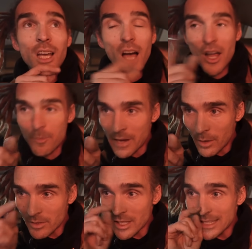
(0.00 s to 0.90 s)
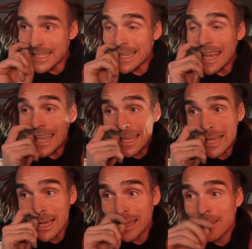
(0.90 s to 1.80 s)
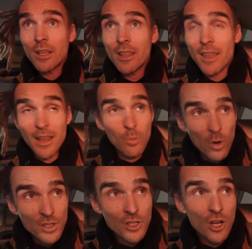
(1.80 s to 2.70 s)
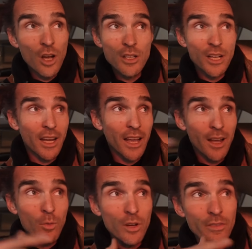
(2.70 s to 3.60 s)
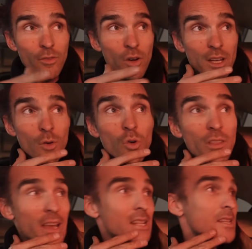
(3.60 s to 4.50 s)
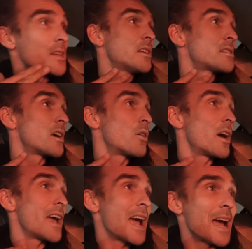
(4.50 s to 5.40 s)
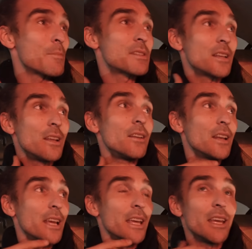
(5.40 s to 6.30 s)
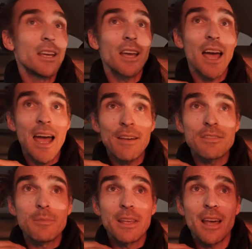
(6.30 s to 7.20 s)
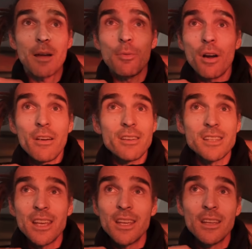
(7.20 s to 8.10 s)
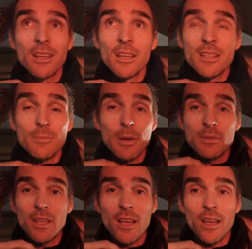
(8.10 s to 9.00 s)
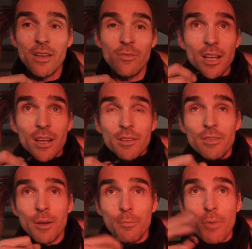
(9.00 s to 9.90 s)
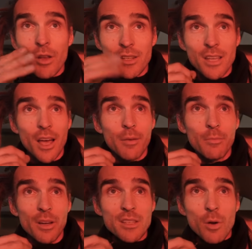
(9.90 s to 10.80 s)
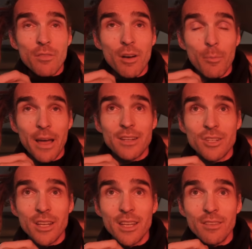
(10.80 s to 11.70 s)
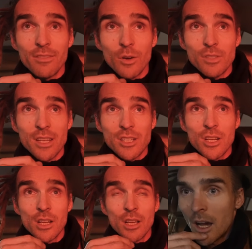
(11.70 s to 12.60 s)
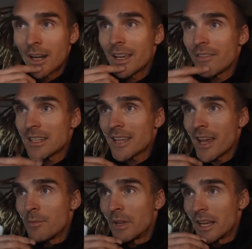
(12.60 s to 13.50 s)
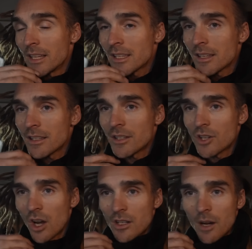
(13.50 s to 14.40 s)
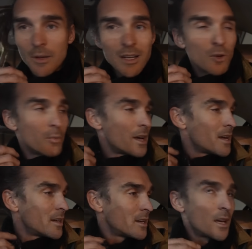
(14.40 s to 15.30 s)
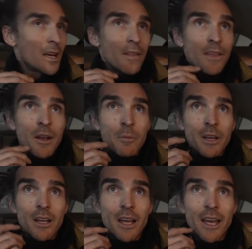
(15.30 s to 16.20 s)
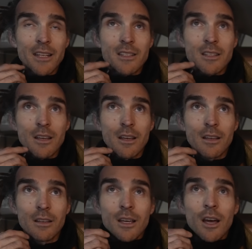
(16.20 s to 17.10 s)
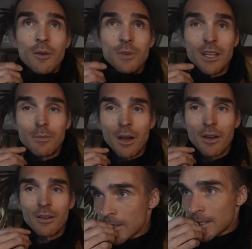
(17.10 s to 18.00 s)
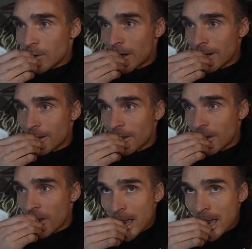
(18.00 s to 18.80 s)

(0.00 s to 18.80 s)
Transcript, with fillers: I'd have been able to see that it wasn't charging and I would have avoided all of this. So I absolutely have to make that a priority to be able to kind of um, monitor my 12 volt battery voltage. I'm gonna give it 10 minutes to charge up a little bit and then I'm gonna head to Home Depot, see what I can do.